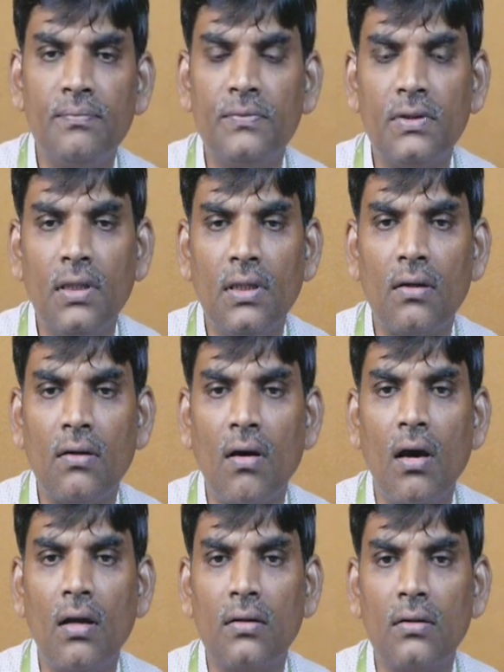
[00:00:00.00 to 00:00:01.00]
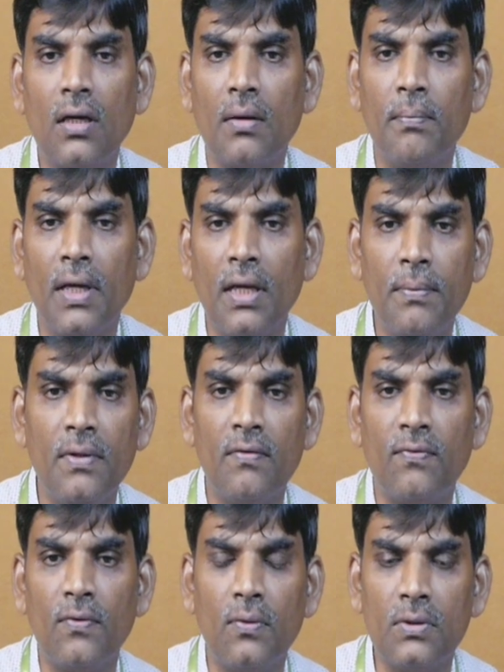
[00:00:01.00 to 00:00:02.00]
the torque or maybe the
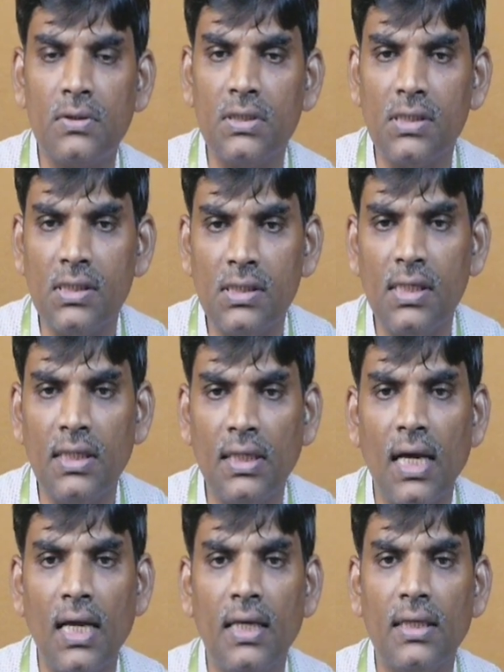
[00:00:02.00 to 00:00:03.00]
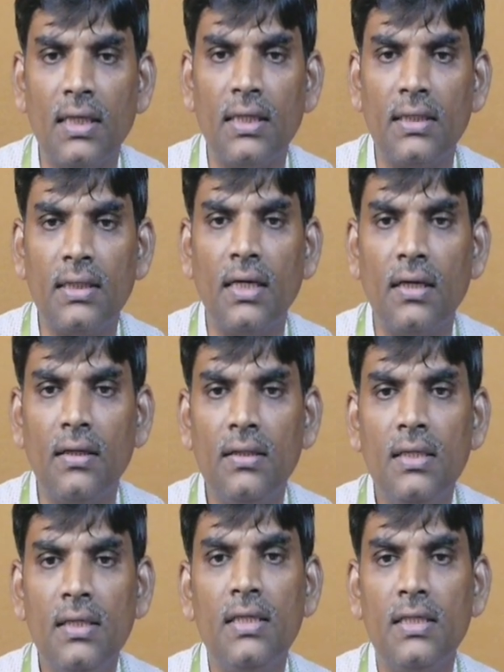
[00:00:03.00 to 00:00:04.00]
force is easily calculated
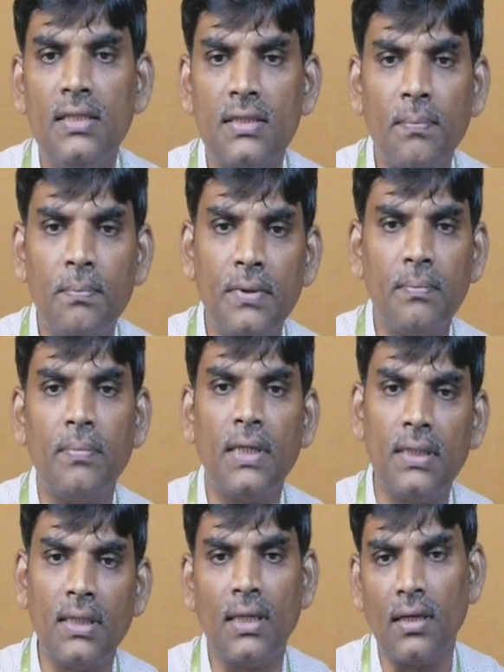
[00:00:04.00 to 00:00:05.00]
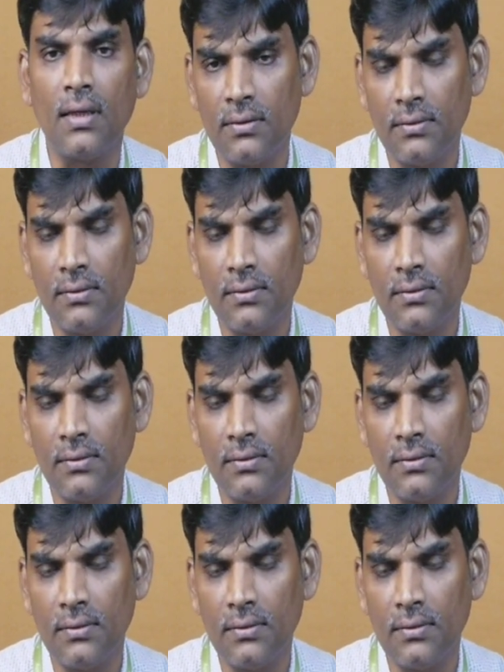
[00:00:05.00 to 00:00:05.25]
in particular